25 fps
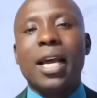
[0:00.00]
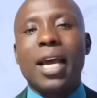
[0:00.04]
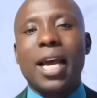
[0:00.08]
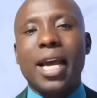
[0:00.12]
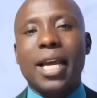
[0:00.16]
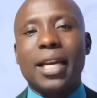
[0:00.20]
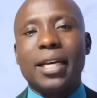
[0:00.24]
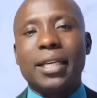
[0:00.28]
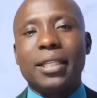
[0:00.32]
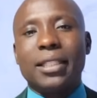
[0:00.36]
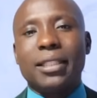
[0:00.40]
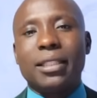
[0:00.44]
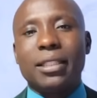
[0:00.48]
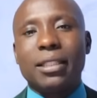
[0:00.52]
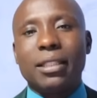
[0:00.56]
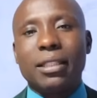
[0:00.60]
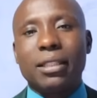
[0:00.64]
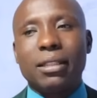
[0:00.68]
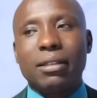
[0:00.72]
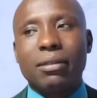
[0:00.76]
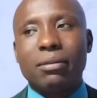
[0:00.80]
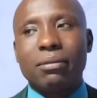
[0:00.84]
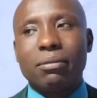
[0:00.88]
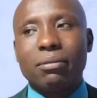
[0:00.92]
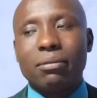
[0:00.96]
And
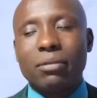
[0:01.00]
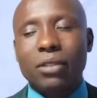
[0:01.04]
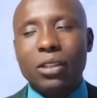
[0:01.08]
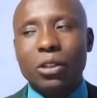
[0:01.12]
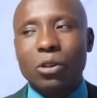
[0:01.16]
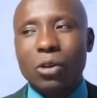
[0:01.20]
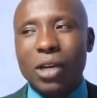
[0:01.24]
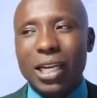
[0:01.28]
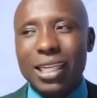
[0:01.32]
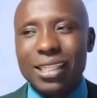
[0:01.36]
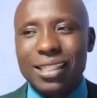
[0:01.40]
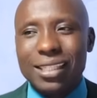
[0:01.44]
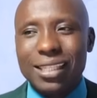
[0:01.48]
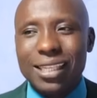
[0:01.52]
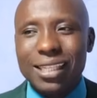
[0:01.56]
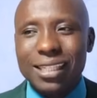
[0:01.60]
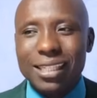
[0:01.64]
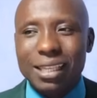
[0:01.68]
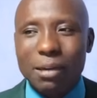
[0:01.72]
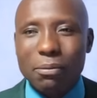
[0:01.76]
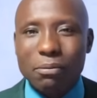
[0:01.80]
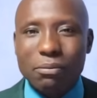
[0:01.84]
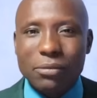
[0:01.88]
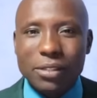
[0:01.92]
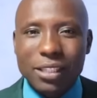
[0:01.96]
you can see
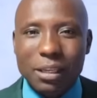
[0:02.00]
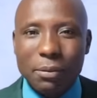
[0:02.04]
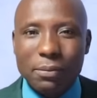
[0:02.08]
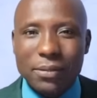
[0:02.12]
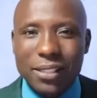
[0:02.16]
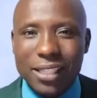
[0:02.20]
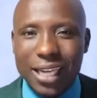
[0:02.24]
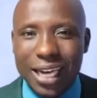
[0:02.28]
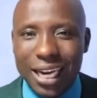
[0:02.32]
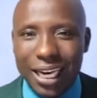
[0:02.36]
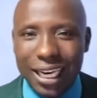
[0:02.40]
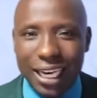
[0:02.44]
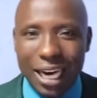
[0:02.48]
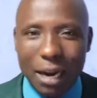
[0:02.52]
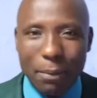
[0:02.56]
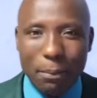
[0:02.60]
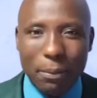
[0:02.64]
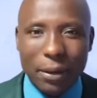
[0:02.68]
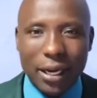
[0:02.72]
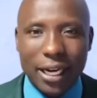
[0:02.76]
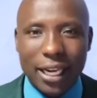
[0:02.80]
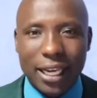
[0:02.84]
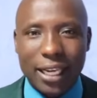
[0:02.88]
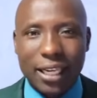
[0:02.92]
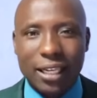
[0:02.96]
some
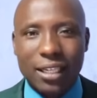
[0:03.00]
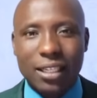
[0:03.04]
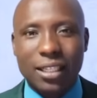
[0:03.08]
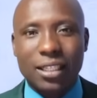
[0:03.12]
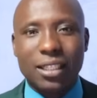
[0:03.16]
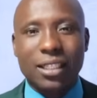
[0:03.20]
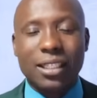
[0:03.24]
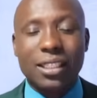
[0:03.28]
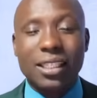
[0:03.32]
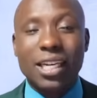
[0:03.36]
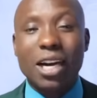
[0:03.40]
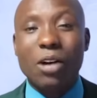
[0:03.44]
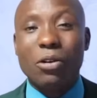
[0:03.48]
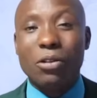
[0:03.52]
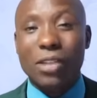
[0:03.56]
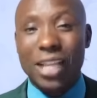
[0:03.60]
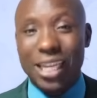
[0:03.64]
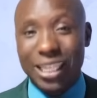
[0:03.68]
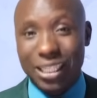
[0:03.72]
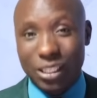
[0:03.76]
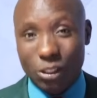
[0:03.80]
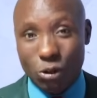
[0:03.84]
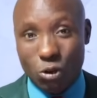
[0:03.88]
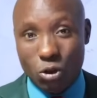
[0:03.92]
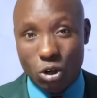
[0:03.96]
scrambling now
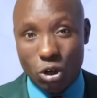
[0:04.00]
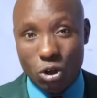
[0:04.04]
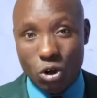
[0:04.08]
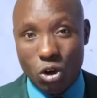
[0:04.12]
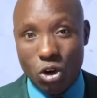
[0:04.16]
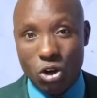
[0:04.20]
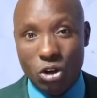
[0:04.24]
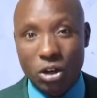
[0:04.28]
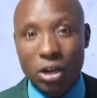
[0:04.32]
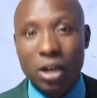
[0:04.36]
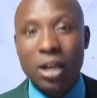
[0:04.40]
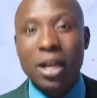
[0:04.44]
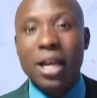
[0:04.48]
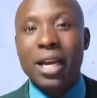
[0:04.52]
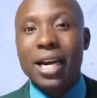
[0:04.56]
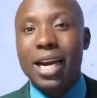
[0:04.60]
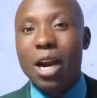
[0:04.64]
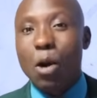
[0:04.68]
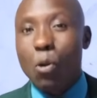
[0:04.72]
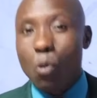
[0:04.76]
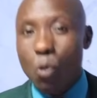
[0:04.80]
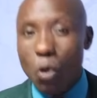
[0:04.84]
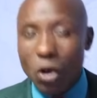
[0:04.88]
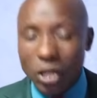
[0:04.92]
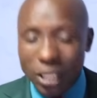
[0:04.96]
that is going on.
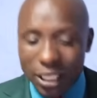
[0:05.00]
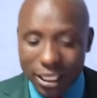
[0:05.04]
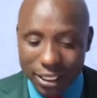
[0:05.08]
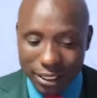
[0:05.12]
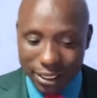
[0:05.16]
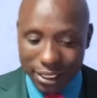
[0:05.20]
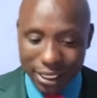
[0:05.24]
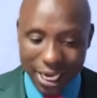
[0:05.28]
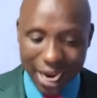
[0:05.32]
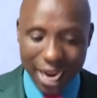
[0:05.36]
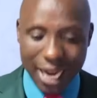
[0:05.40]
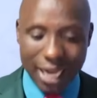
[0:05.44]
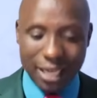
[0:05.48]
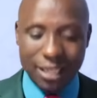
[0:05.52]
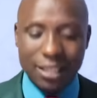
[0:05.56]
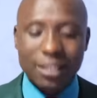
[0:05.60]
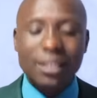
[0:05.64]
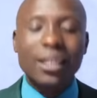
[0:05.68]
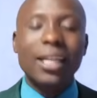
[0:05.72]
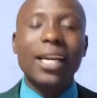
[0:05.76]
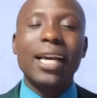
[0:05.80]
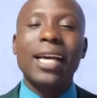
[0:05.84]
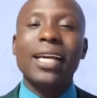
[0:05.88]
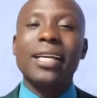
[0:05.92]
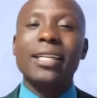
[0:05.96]
Now what he's
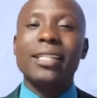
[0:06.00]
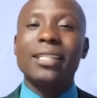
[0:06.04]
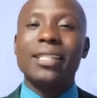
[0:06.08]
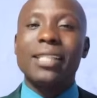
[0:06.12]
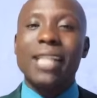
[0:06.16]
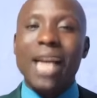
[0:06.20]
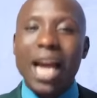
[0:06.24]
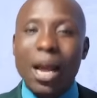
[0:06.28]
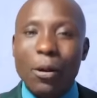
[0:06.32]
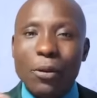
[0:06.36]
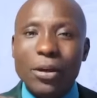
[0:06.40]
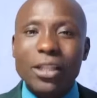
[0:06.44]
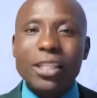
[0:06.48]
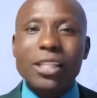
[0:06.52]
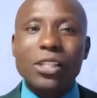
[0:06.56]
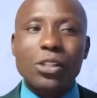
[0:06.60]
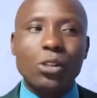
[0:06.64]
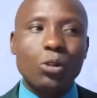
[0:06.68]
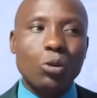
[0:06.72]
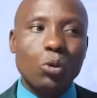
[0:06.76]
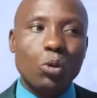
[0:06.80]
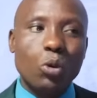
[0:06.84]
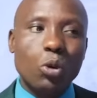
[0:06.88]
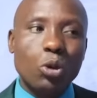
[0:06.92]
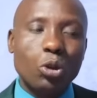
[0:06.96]
done is, I want us
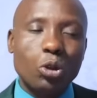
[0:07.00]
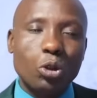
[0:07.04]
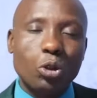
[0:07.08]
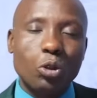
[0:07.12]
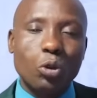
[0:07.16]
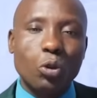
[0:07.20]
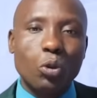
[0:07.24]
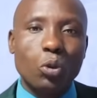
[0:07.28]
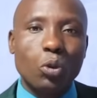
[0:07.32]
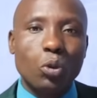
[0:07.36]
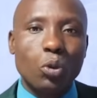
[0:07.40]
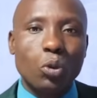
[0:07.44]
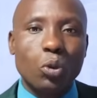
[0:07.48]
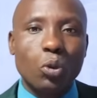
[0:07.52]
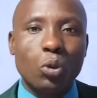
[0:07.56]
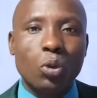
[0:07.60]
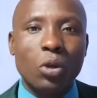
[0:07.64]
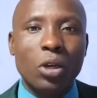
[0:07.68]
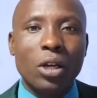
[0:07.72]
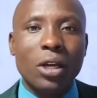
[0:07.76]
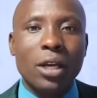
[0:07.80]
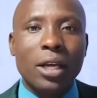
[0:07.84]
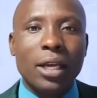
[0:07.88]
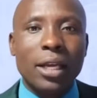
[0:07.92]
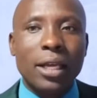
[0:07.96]
to go to,
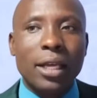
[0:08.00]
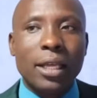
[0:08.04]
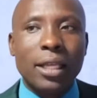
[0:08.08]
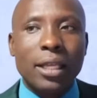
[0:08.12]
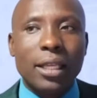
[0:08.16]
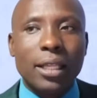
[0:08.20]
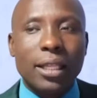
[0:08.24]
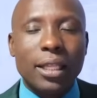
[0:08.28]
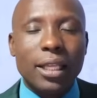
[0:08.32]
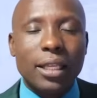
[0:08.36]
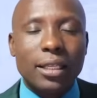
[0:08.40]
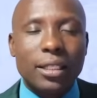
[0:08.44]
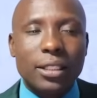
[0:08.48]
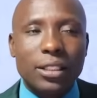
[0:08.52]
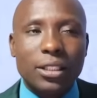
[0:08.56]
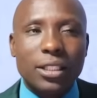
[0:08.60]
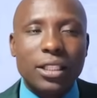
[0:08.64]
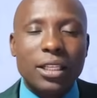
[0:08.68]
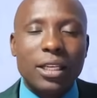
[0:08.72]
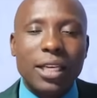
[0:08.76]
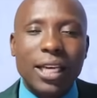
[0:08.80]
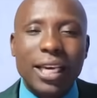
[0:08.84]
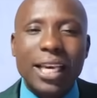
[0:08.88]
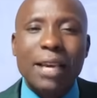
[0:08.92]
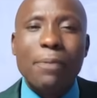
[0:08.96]

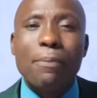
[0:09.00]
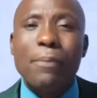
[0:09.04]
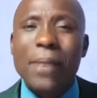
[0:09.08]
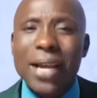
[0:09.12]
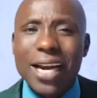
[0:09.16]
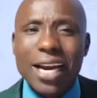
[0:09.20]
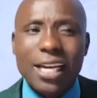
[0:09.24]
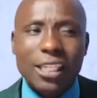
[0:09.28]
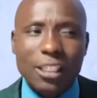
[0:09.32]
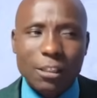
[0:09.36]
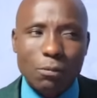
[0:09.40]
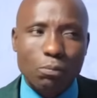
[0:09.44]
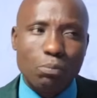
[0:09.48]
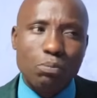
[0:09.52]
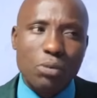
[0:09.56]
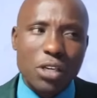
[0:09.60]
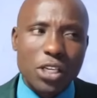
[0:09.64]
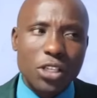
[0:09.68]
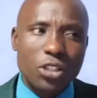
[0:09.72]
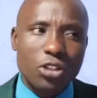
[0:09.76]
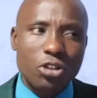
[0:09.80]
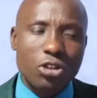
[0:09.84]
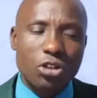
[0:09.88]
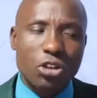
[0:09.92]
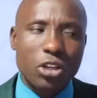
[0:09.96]
he made a
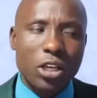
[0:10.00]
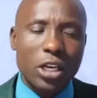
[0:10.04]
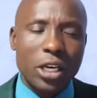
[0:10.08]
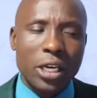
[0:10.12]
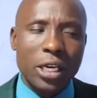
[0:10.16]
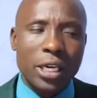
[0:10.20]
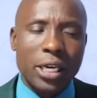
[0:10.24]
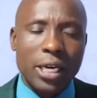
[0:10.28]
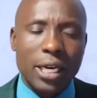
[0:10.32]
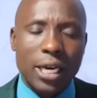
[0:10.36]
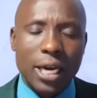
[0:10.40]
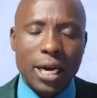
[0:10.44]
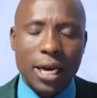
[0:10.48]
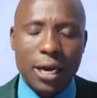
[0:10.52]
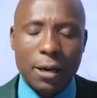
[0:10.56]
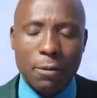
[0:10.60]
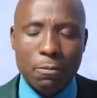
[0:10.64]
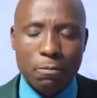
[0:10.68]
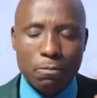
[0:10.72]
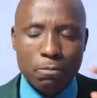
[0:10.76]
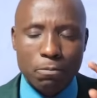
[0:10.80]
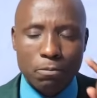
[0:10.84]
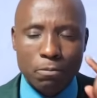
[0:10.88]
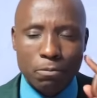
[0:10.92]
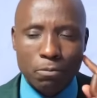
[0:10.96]
speech in
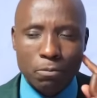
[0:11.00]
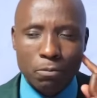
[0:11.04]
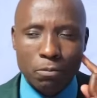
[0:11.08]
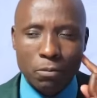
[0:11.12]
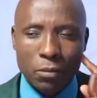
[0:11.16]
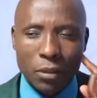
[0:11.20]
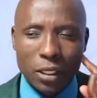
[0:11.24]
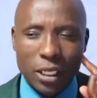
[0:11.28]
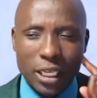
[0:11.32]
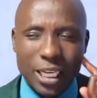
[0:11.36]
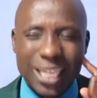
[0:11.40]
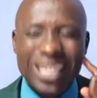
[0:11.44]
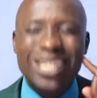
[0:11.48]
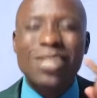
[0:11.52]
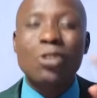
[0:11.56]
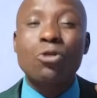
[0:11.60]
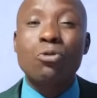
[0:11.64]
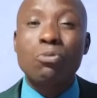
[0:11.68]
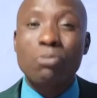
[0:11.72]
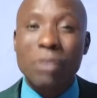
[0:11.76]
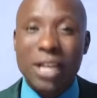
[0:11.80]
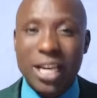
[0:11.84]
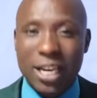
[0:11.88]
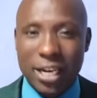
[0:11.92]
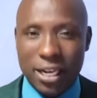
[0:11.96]

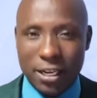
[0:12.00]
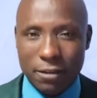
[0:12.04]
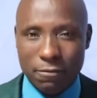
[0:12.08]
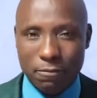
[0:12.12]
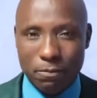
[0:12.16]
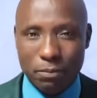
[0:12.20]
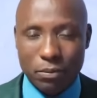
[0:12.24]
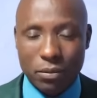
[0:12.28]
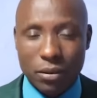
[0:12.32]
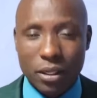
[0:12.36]
Ndumberi.